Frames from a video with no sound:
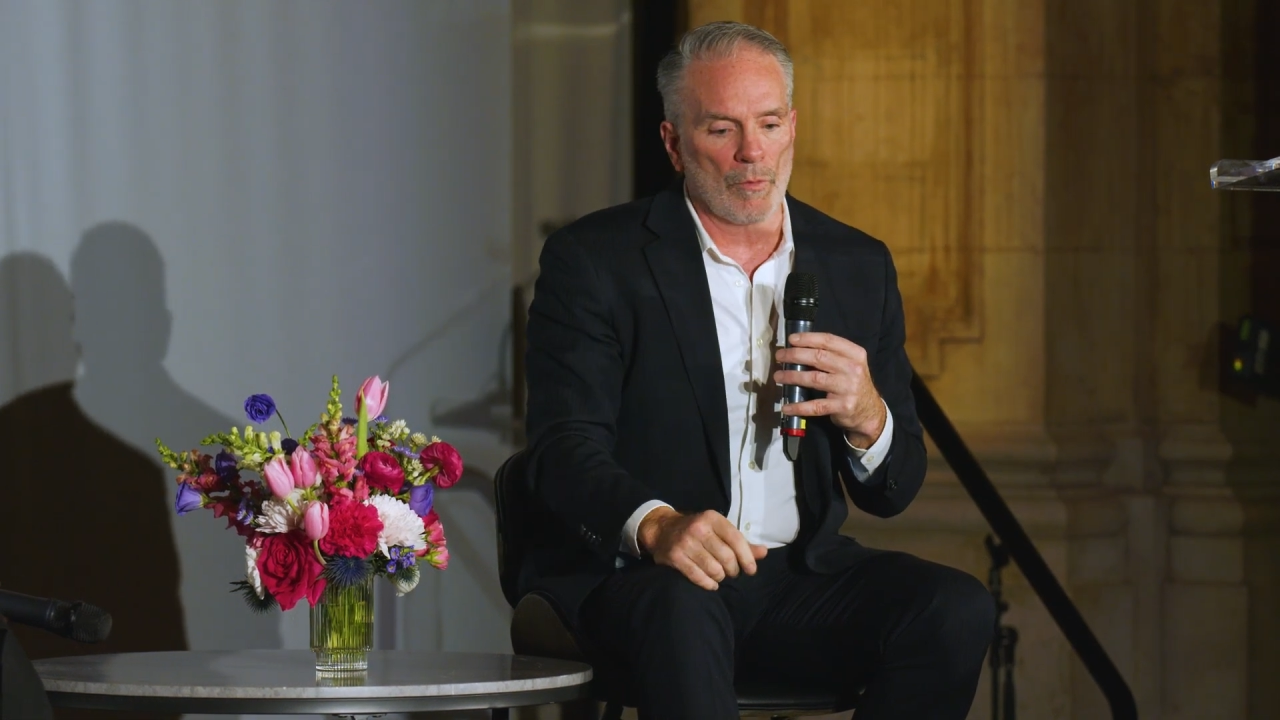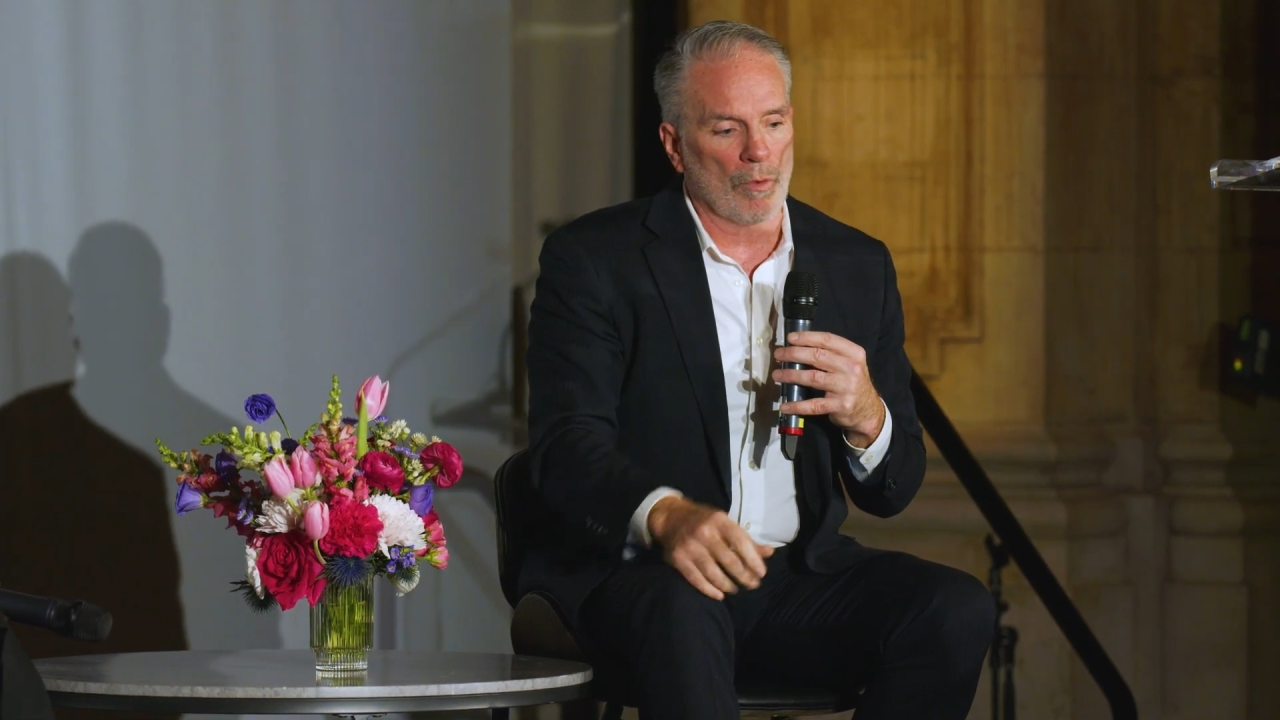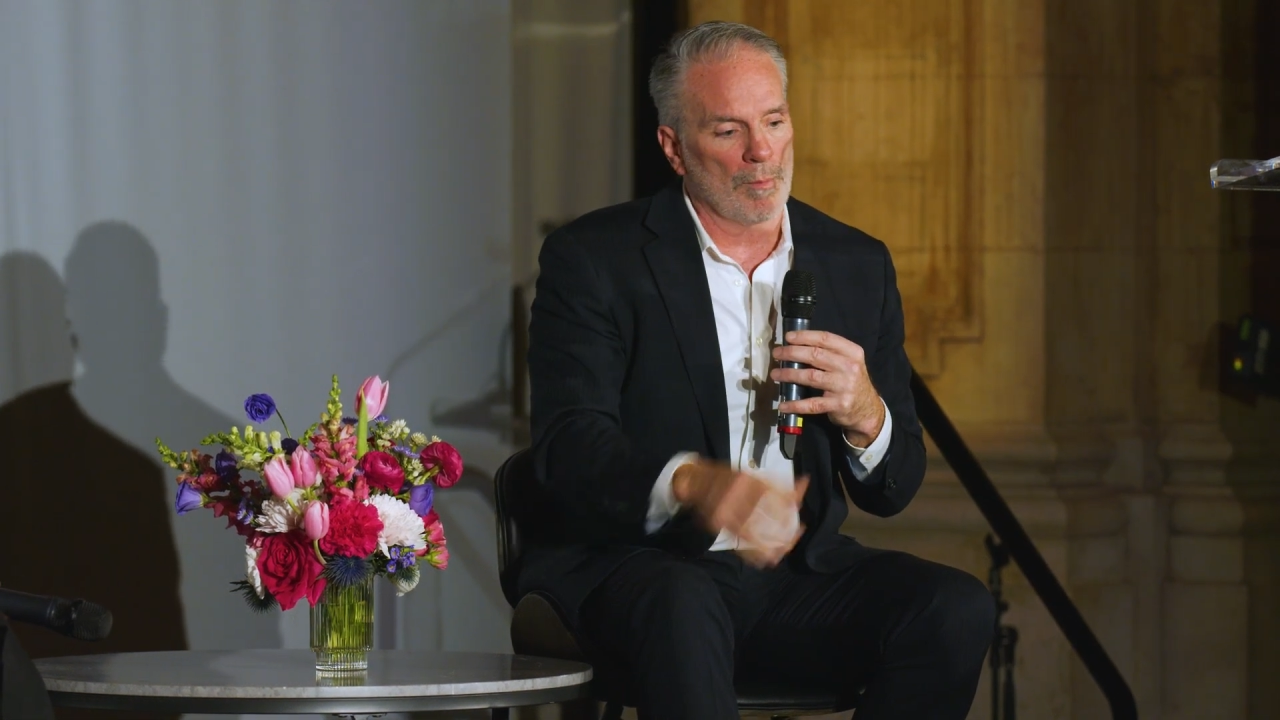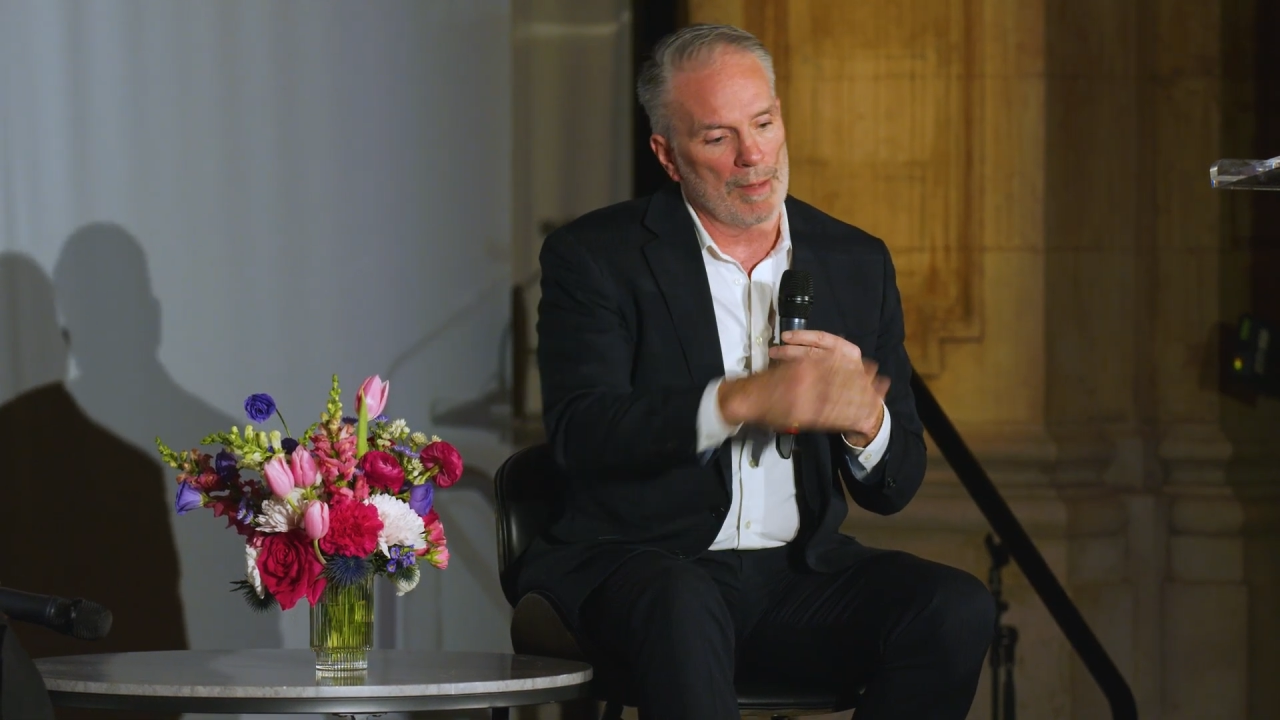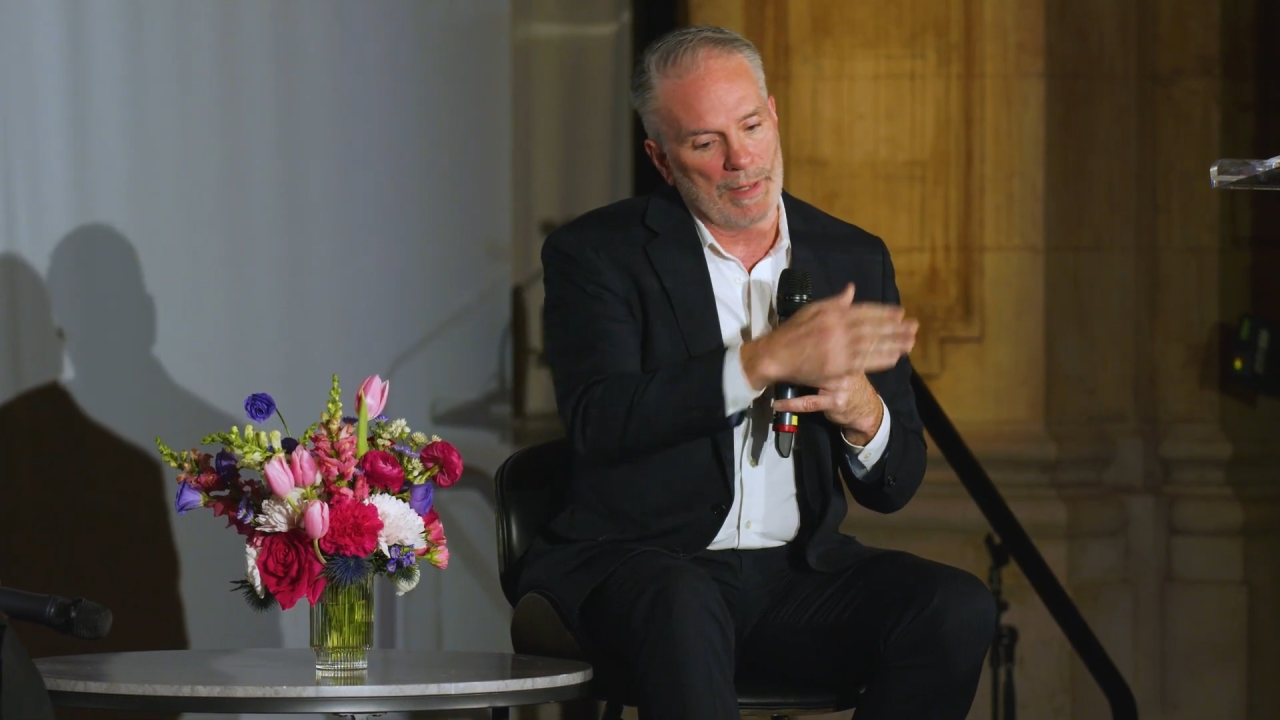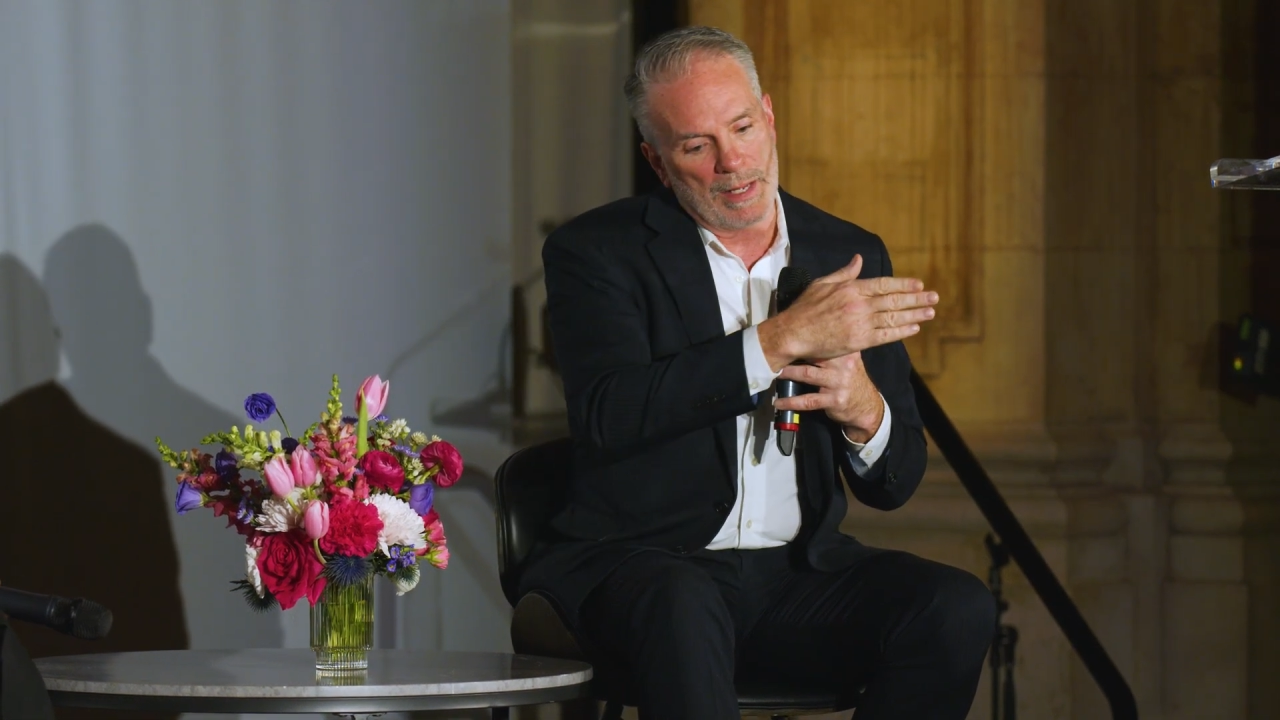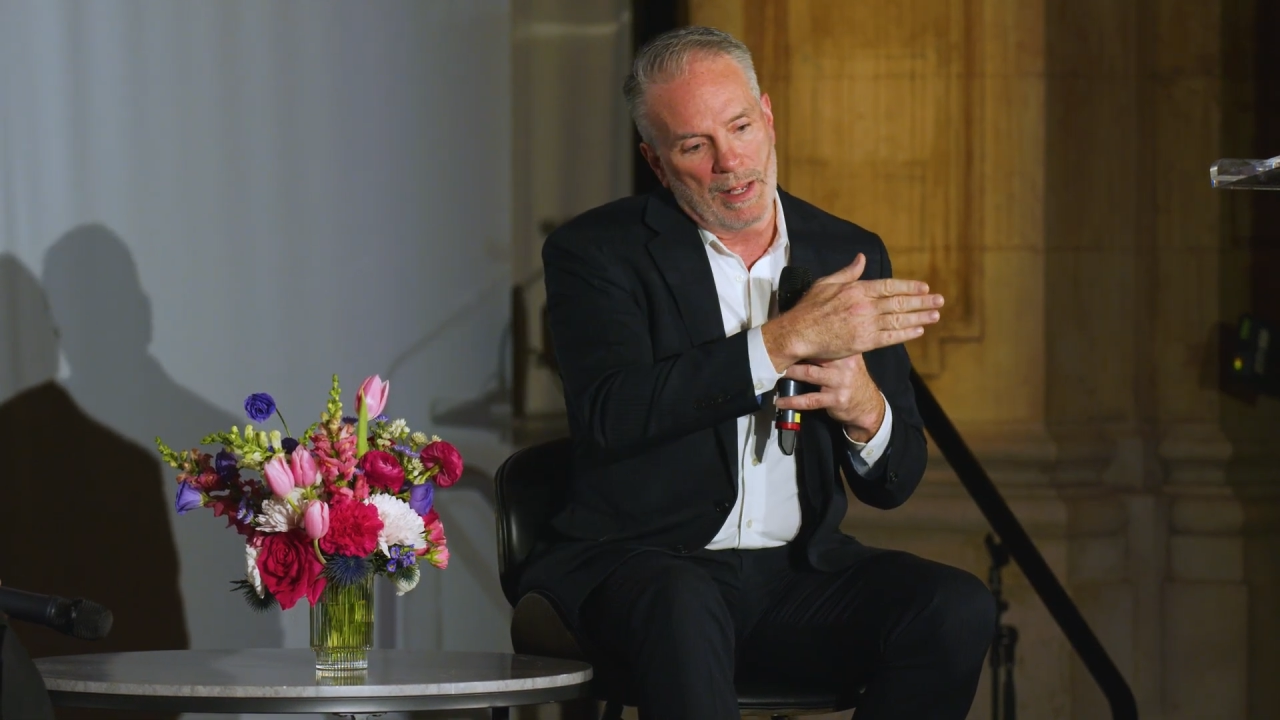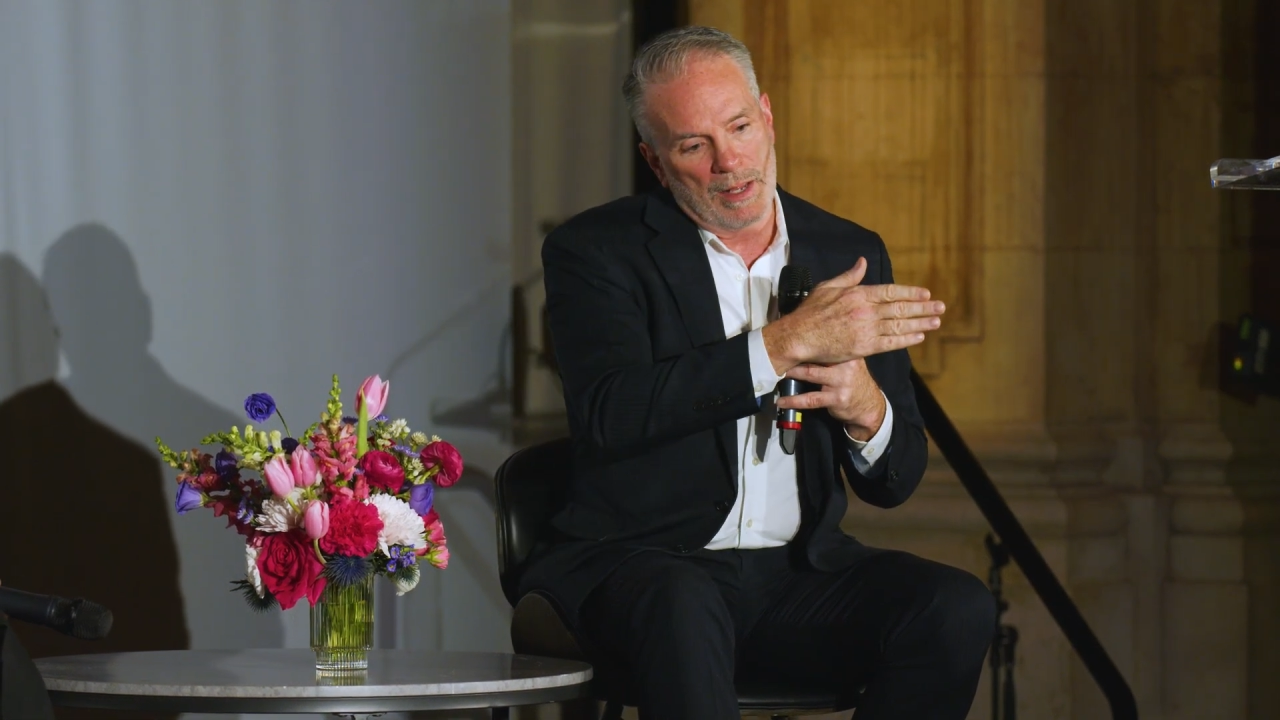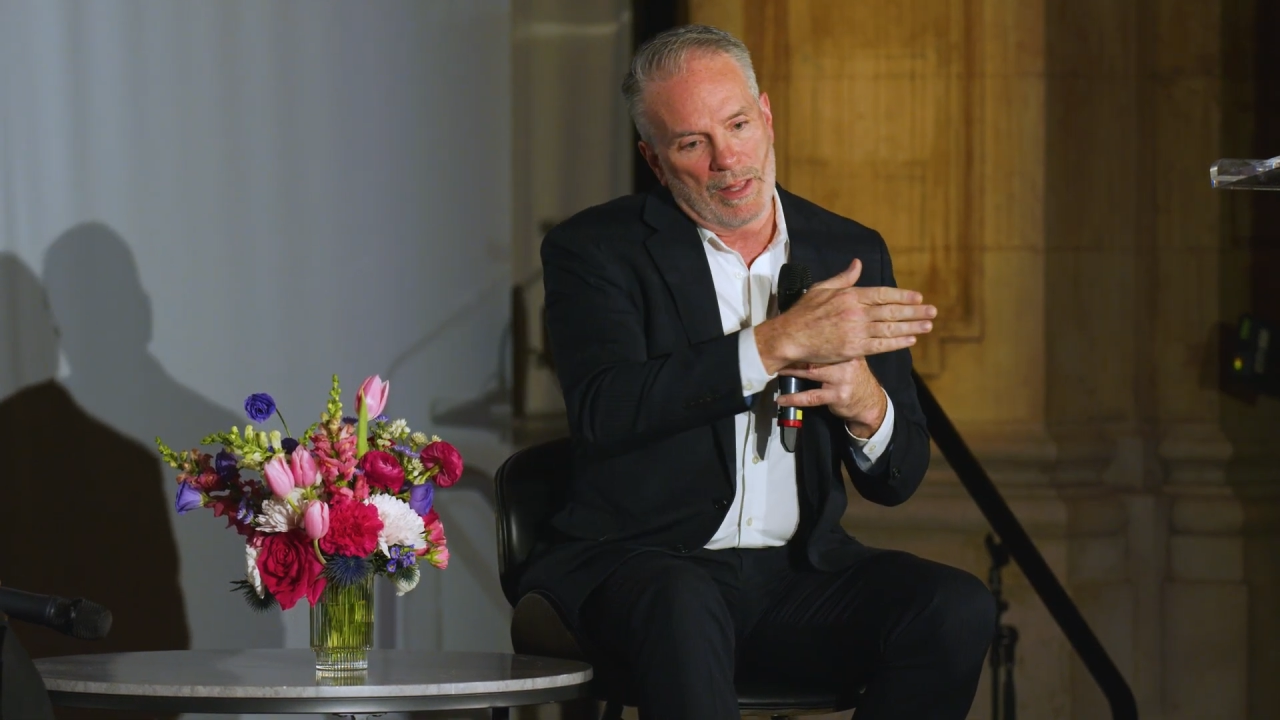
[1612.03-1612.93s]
or maybe